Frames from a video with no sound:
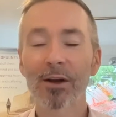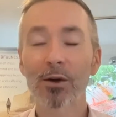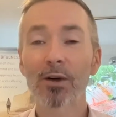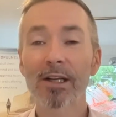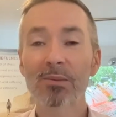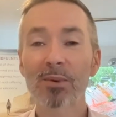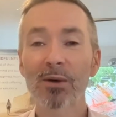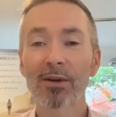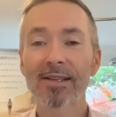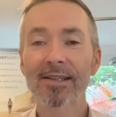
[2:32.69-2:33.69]
you're
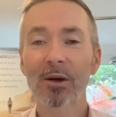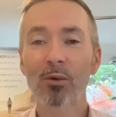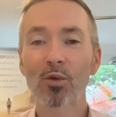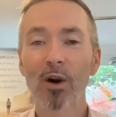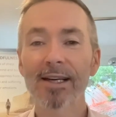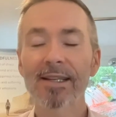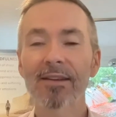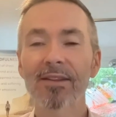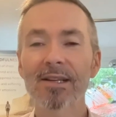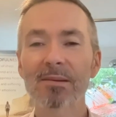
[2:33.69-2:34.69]
experiencing right
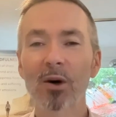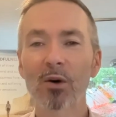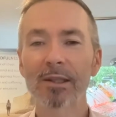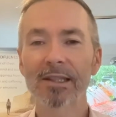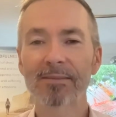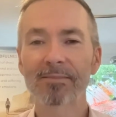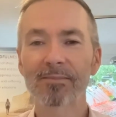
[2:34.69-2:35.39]
at this moment.